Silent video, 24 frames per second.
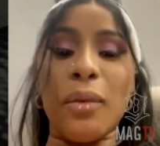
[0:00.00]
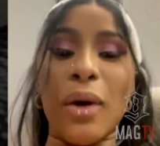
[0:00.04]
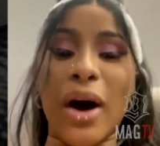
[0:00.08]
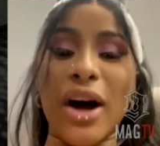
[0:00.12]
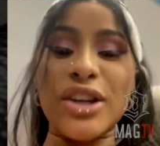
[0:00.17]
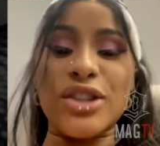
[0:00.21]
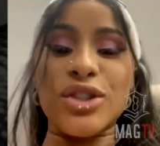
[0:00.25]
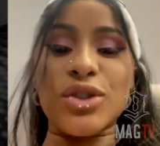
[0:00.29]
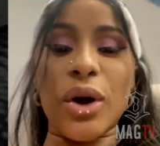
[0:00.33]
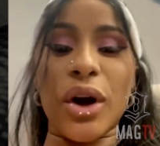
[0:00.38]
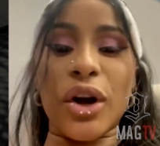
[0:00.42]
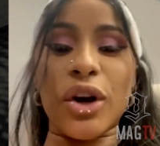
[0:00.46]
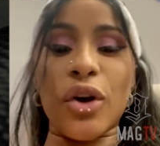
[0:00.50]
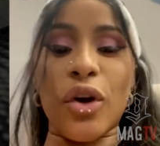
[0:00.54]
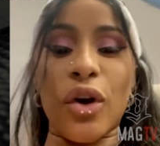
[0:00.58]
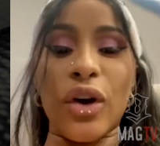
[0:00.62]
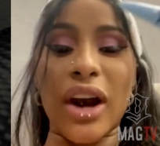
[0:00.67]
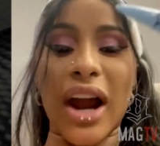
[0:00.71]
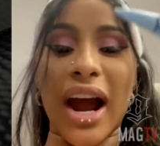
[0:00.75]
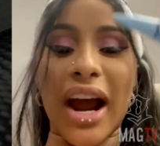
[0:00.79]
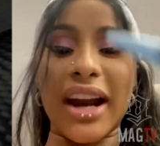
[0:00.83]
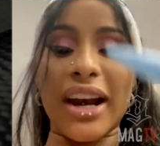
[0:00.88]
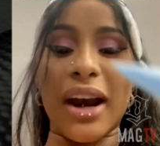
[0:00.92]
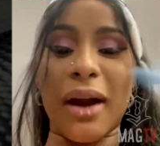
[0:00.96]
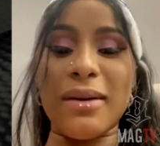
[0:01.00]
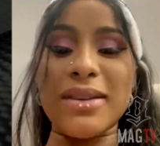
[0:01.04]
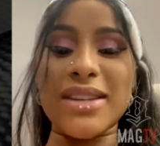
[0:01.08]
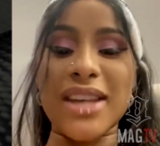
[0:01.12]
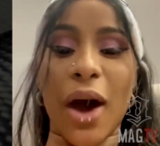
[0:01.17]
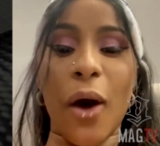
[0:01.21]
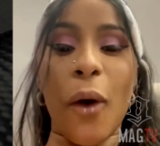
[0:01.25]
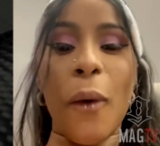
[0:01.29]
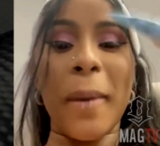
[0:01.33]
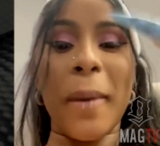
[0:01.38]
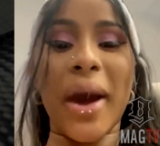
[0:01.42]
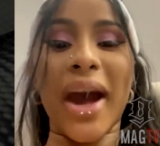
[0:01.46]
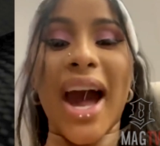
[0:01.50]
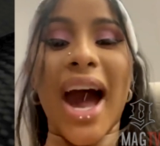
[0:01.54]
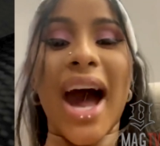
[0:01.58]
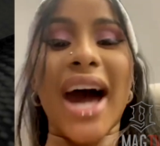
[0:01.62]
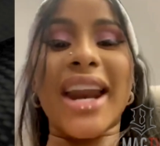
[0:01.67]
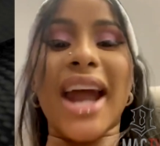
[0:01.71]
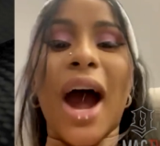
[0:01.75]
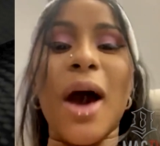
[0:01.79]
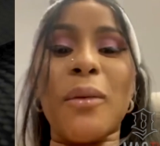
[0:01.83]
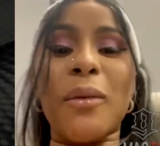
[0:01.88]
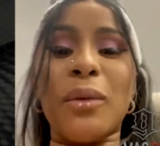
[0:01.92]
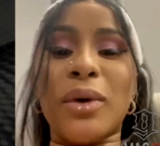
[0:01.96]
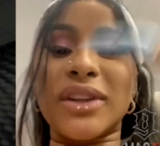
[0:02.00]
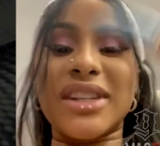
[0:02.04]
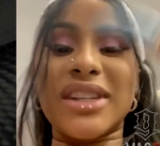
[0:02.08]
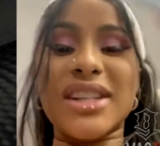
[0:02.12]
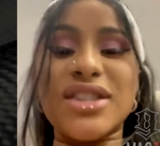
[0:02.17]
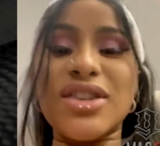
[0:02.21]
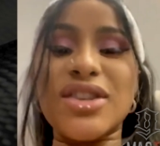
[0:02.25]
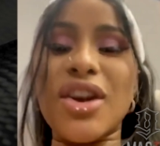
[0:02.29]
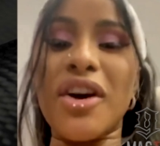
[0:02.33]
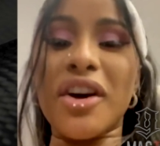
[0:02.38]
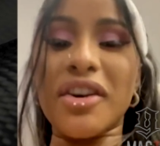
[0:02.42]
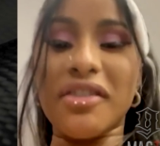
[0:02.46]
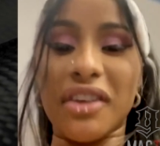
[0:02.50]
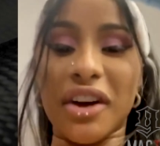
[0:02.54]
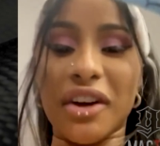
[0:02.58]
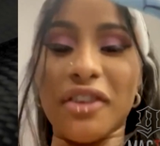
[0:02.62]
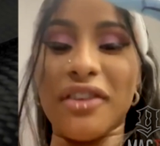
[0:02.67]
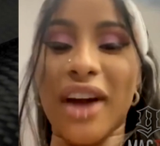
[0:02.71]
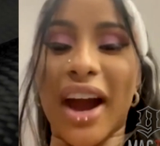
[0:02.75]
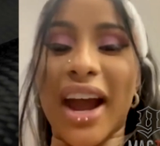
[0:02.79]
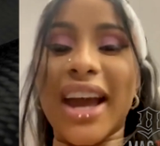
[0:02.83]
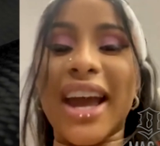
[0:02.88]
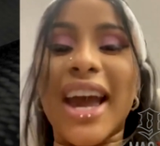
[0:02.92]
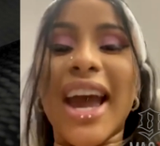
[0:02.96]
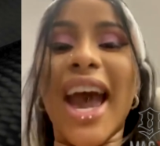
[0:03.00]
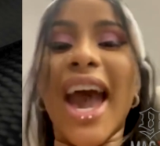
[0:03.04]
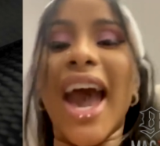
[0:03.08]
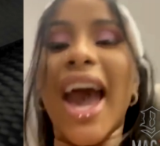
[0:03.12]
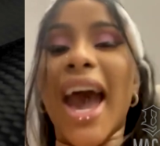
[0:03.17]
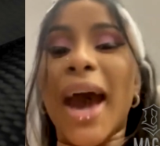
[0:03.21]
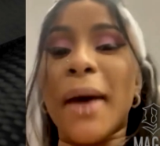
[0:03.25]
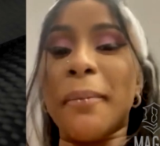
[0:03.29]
Well, I saw it online. I was like, oh my God, I want this tongue ring, right?